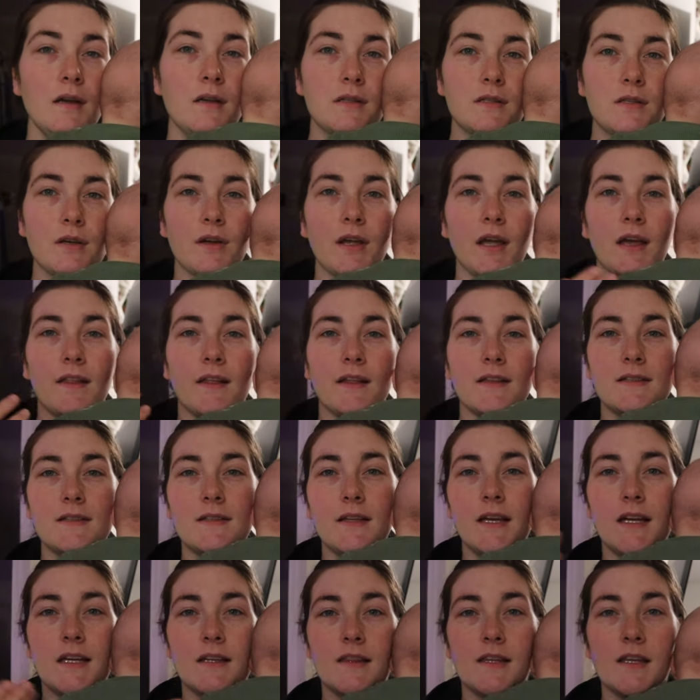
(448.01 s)
so yeah, that's
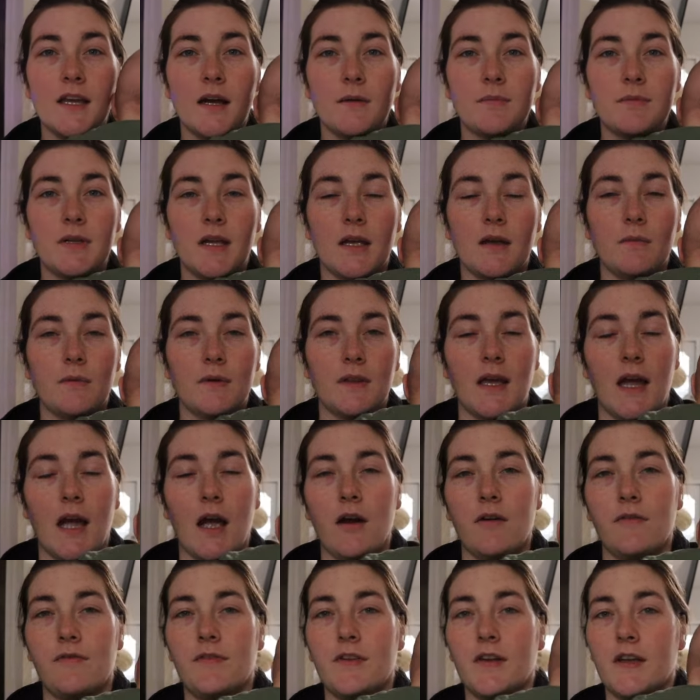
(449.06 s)
like the update with
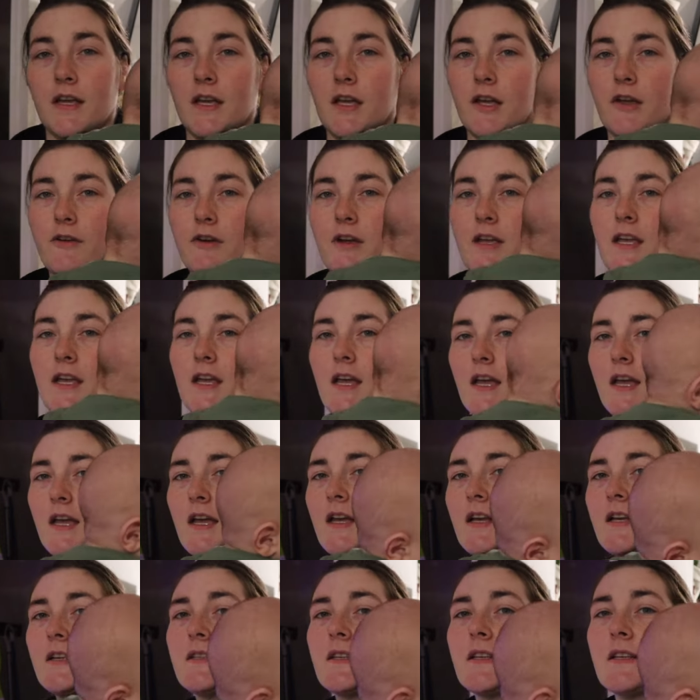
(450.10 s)
Alfie. Here he
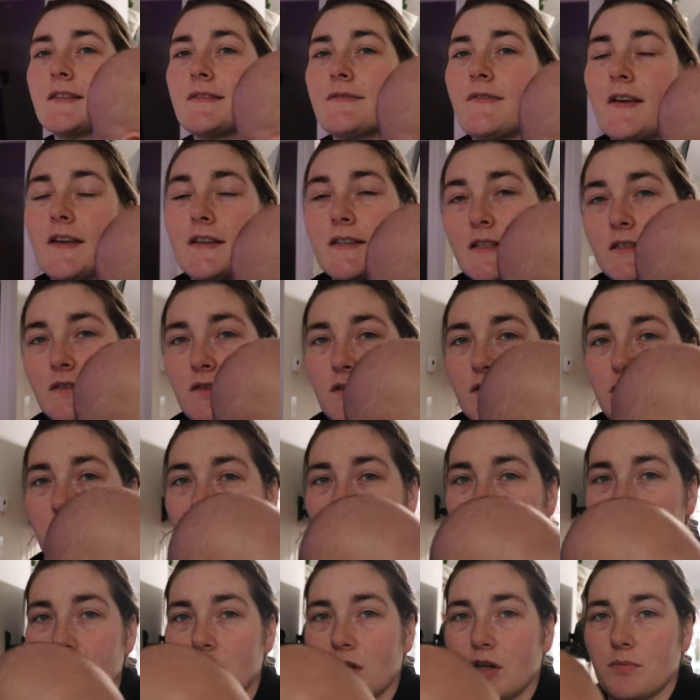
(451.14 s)
is. His face is all
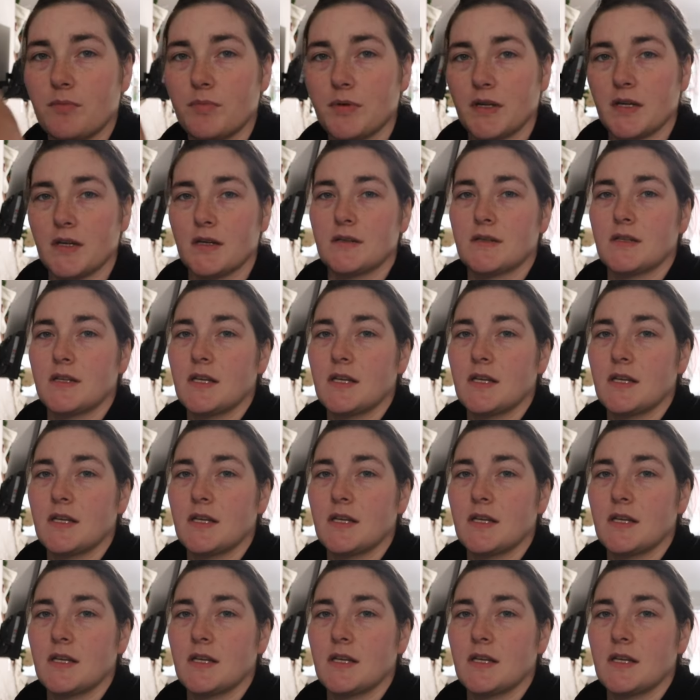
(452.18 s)
scratched up because